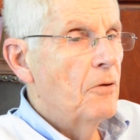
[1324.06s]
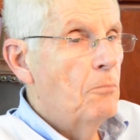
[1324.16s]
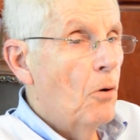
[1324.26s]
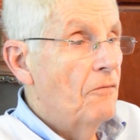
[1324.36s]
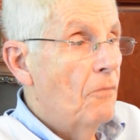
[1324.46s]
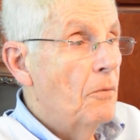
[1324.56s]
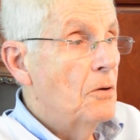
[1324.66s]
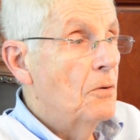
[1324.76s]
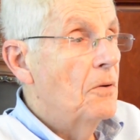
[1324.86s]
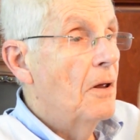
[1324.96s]
report very,
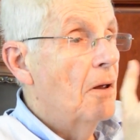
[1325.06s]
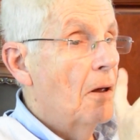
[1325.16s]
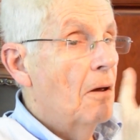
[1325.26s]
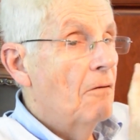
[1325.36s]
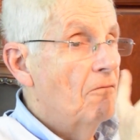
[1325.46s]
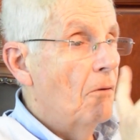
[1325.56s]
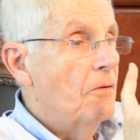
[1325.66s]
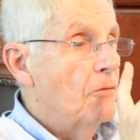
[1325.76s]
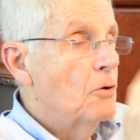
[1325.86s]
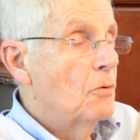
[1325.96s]

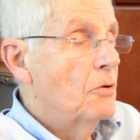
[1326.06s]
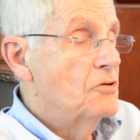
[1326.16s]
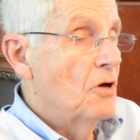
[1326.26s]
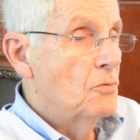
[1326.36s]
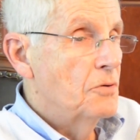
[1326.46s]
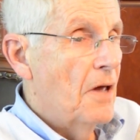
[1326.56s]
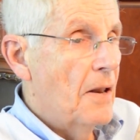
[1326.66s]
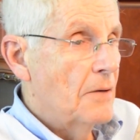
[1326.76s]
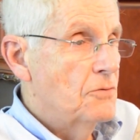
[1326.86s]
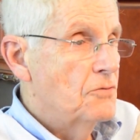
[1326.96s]
very good results with that
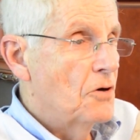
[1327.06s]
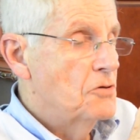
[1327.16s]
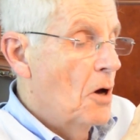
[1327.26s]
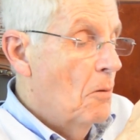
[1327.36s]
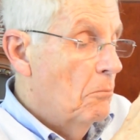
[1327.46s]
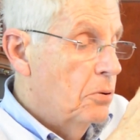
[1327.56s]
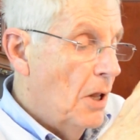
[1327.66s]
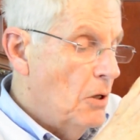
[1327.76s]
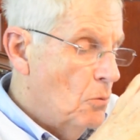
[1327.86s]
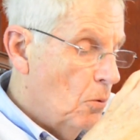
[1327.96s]
exercise.
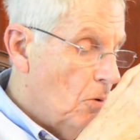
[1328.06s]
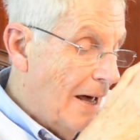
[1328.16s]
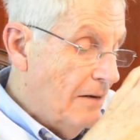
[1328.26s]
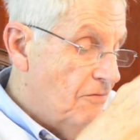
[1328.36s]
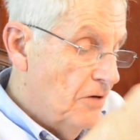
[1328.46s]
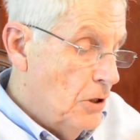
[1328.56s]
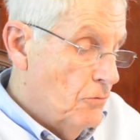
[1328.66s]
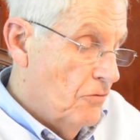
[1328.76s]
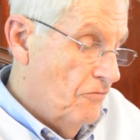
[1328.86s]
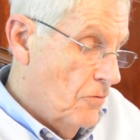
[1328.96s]
Play your life
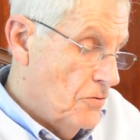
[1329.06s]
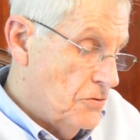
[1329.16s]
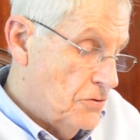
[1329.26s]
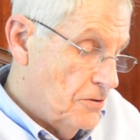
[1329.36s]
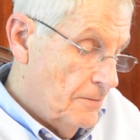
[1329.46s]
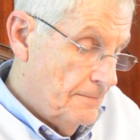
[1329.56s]
in reverse.